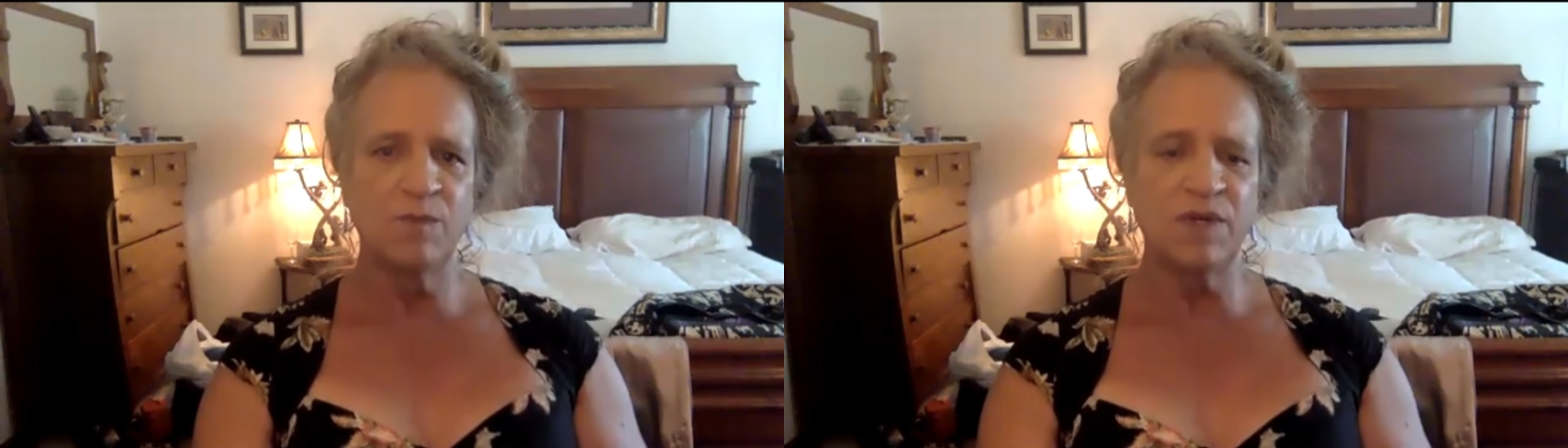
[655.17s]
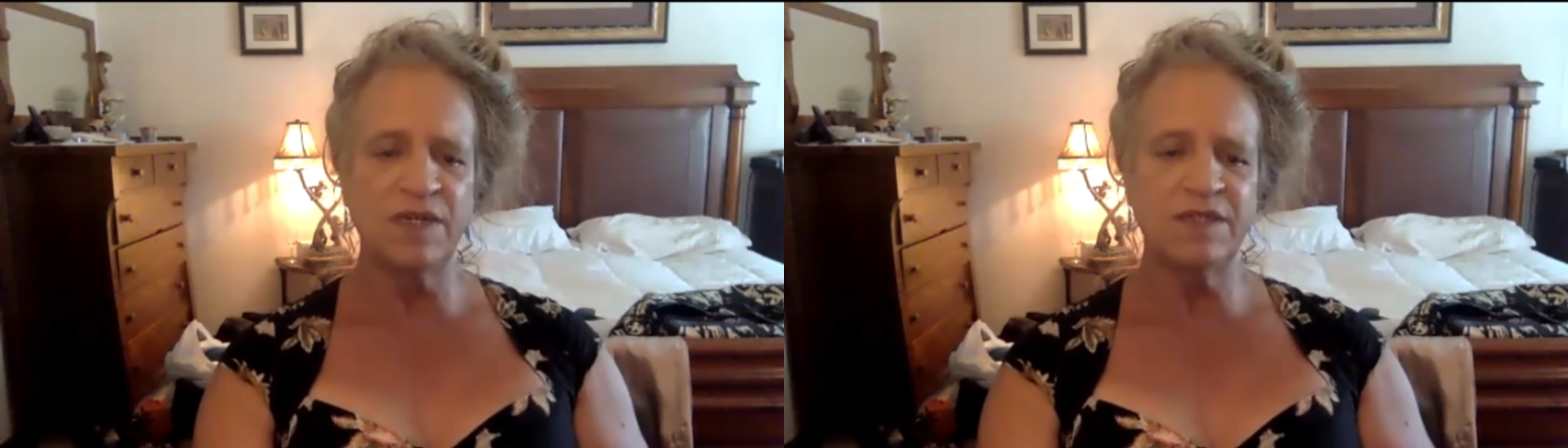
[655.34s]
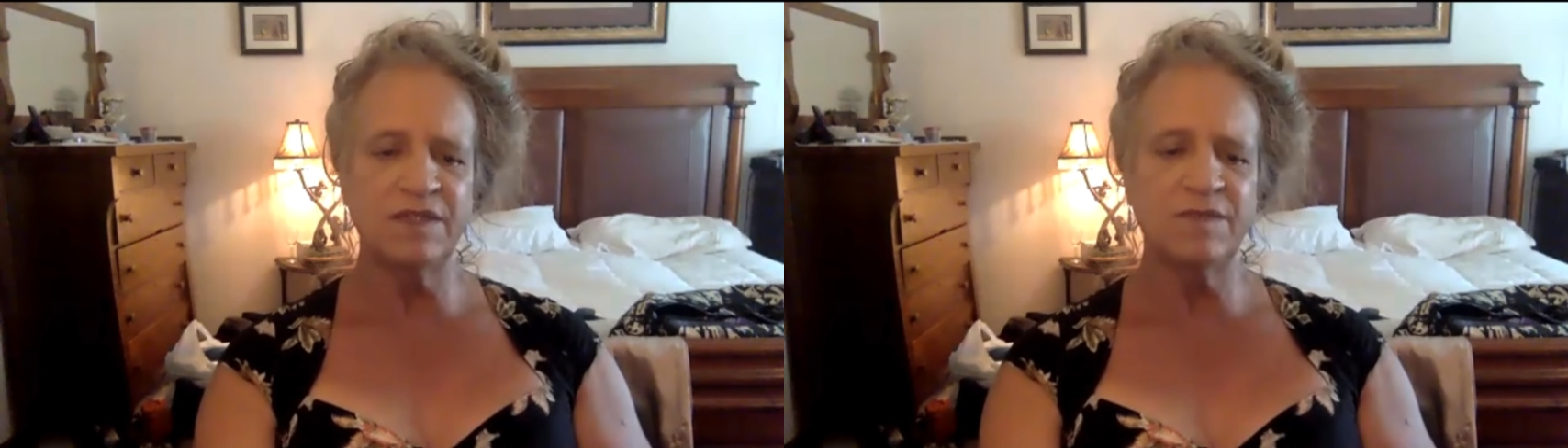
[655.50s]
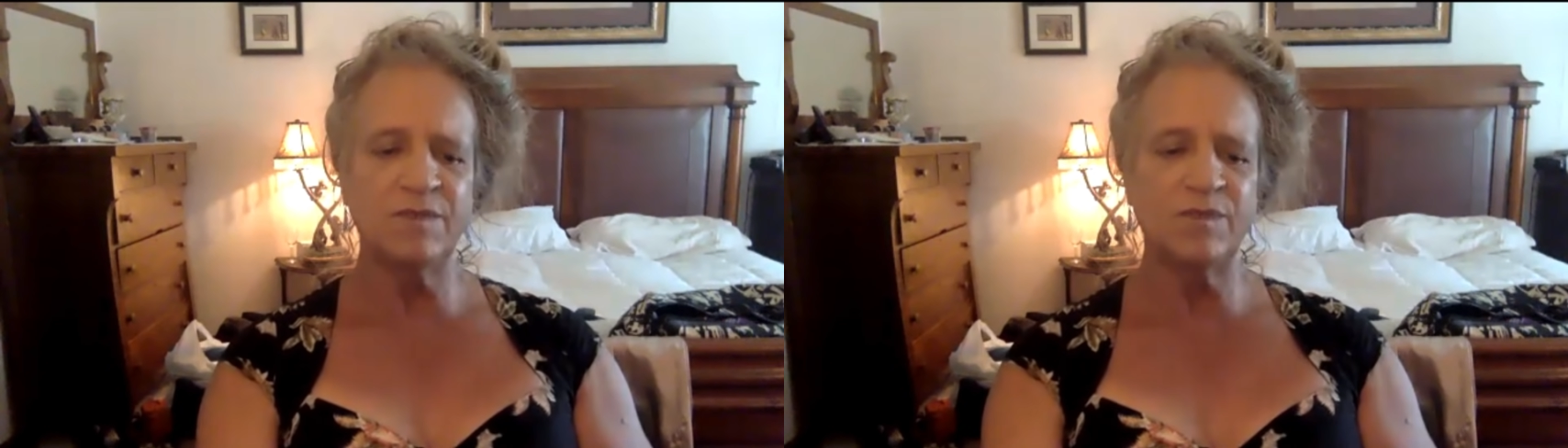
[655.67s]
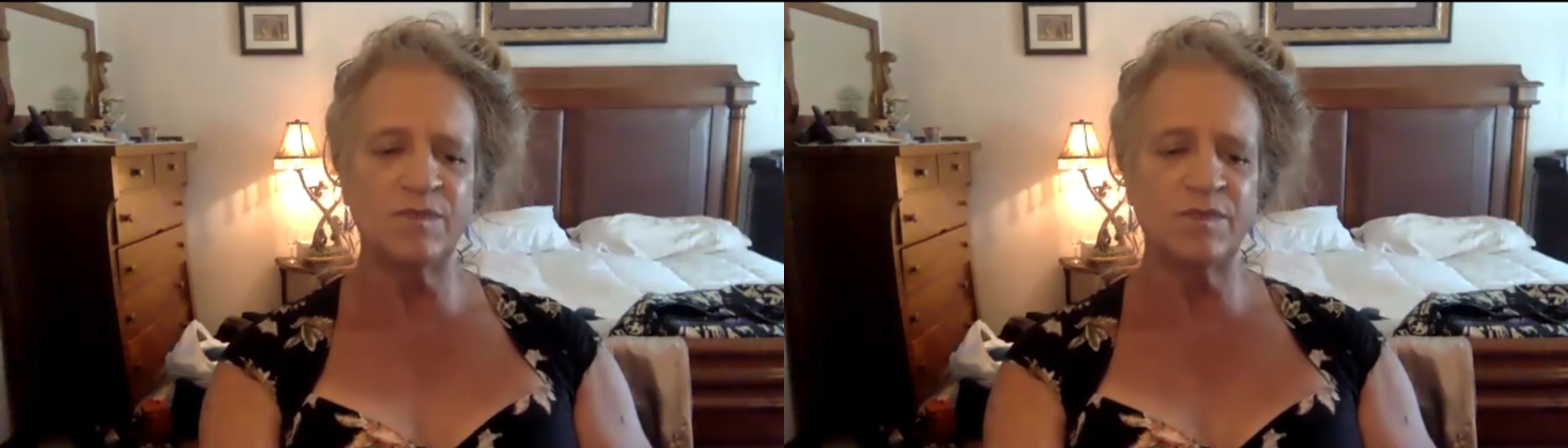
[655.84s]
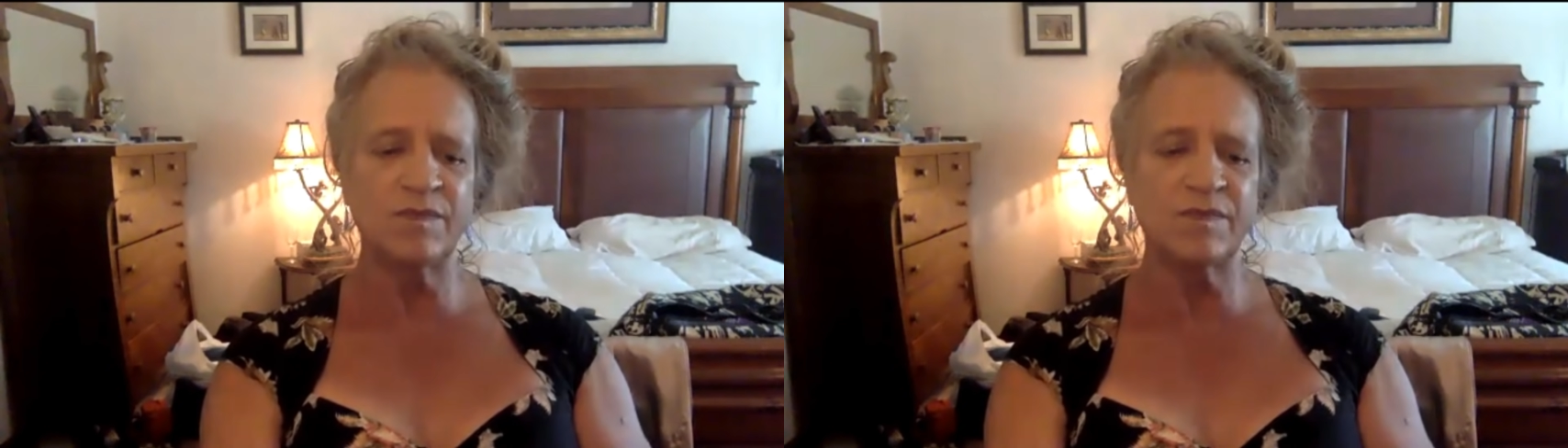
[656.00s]
But
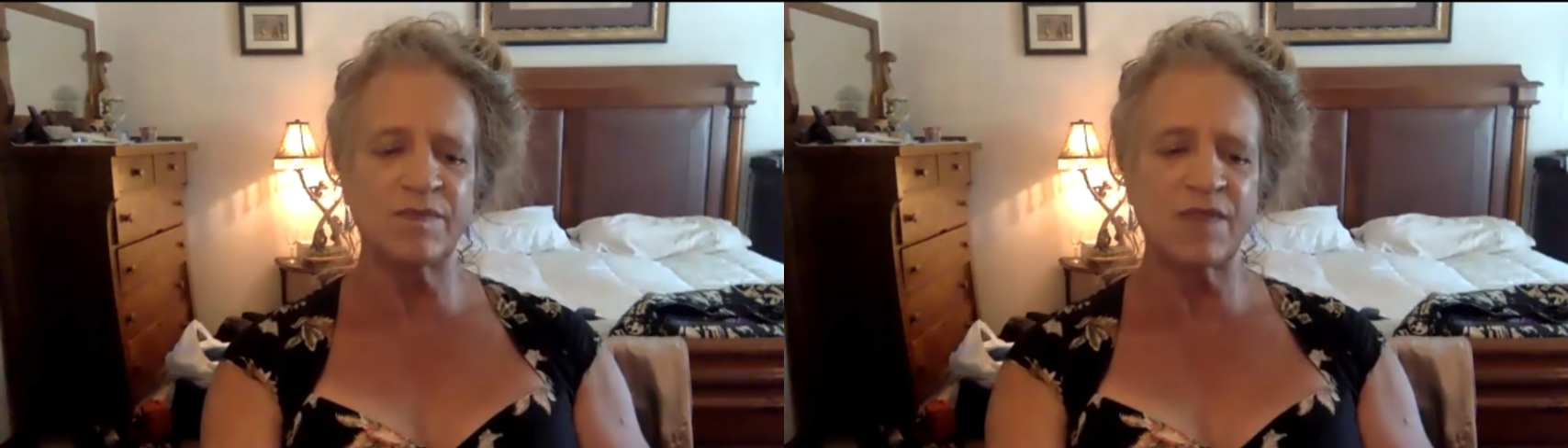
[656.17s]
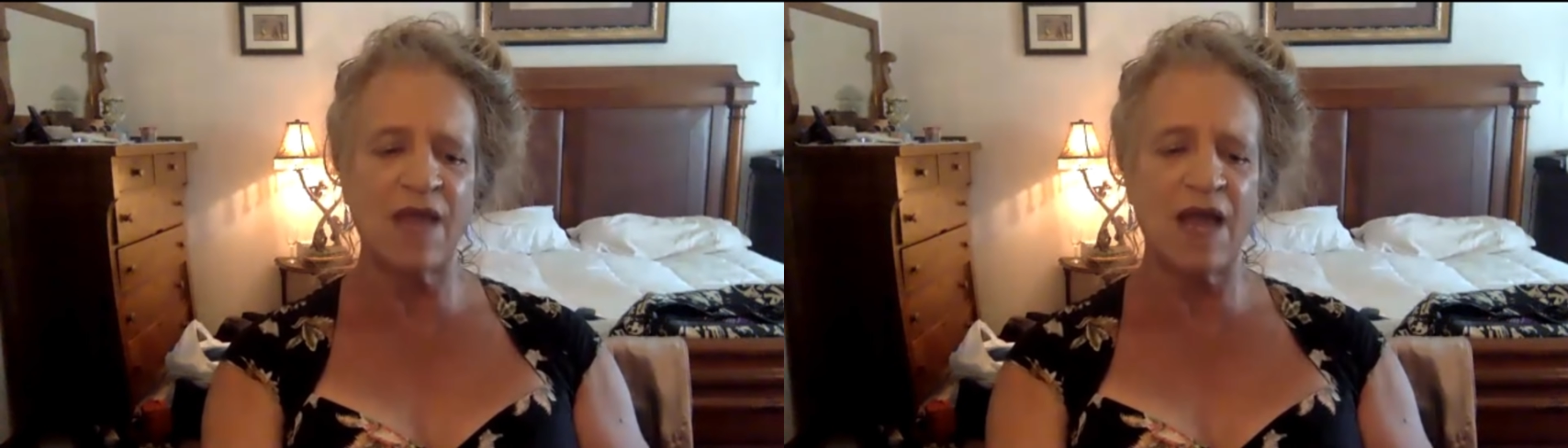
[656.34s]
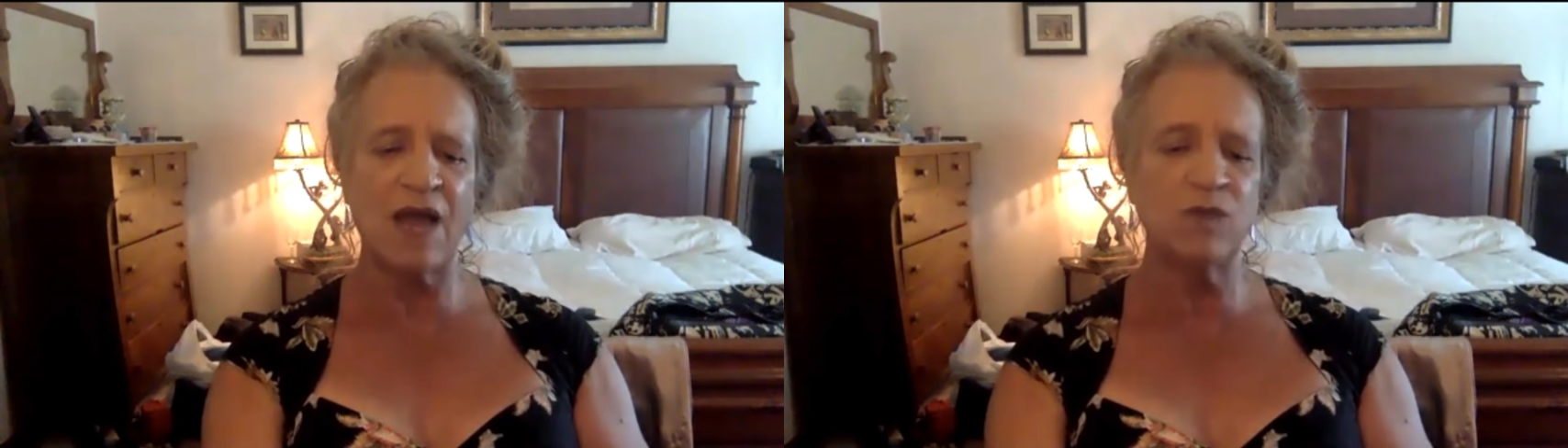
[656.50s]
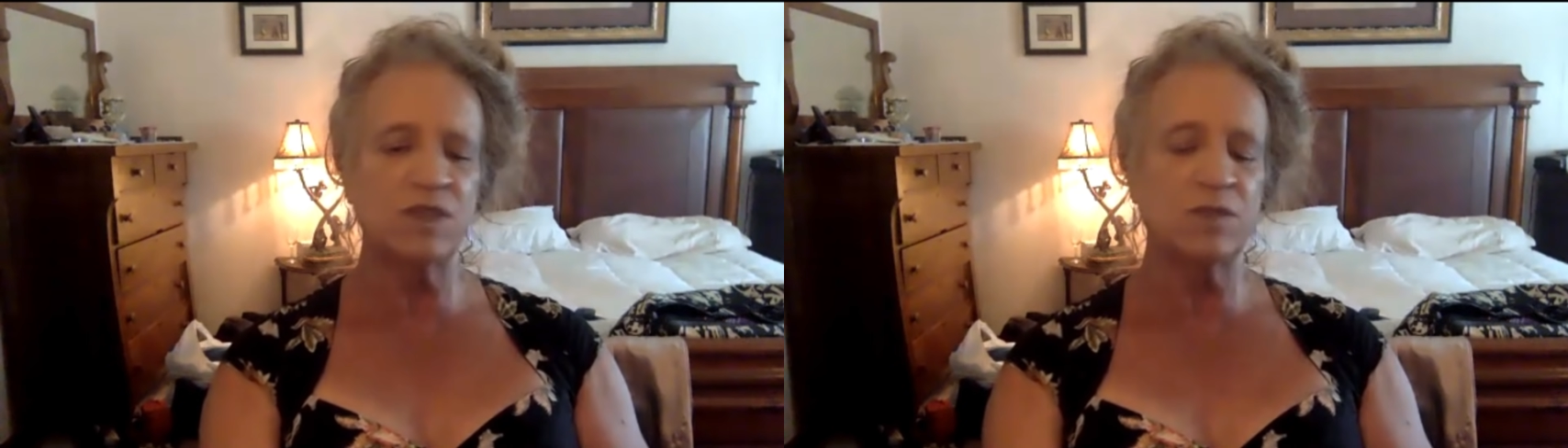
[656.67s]
I was